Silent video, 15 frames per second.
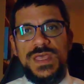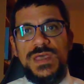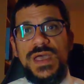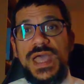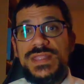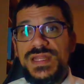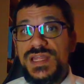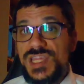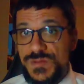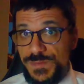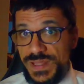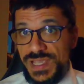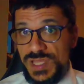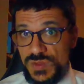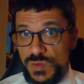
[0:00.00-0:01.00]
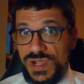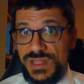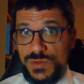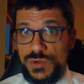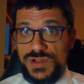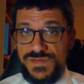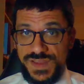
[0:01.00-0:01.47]
And it explains why the
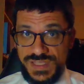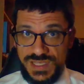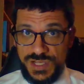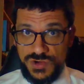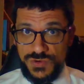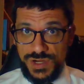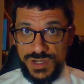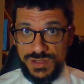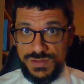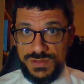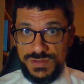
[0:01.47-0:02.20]
word Vayikra